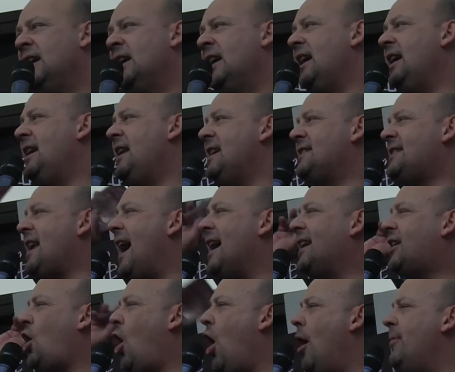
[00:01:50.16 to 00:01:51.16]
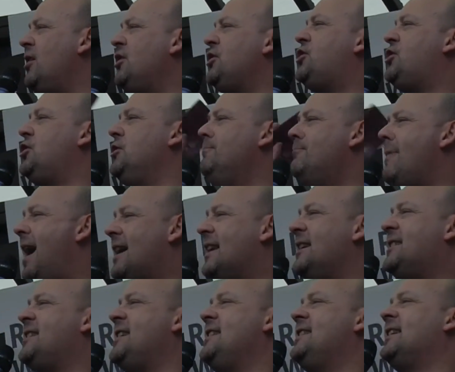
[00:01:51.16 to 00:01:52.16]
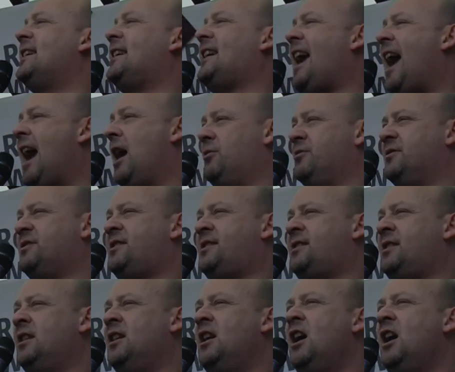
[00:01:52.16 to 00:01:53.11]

It is our common humanity that counts.